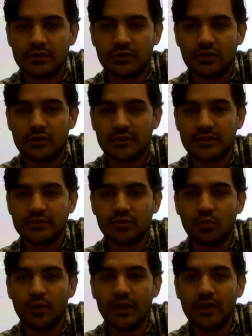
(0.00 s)
draw this.
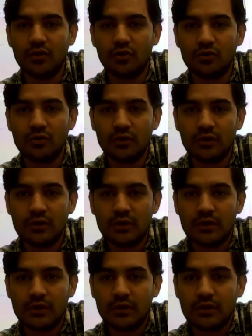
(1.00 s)
So we know
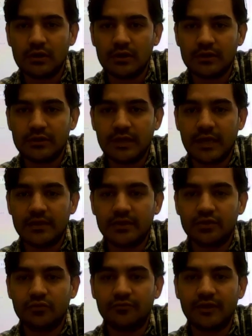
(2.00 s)
that
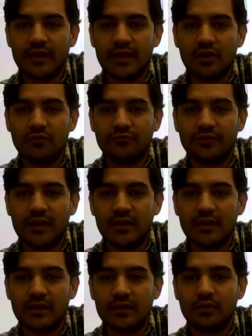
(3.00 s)
to figure out
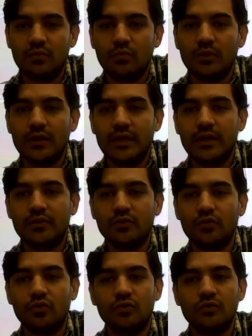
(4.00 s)
failure, we need to
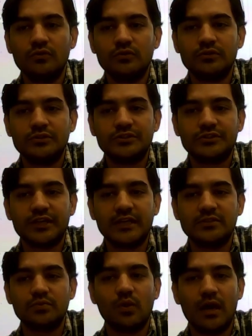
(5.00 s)
know
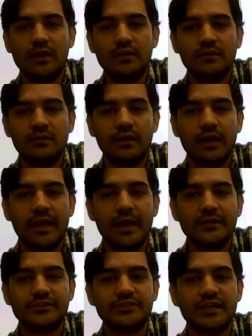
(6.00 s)
stress 1
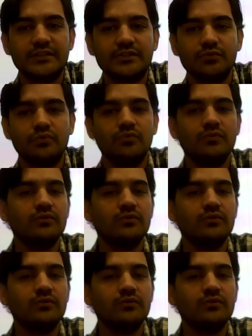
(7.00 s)
and stress 2.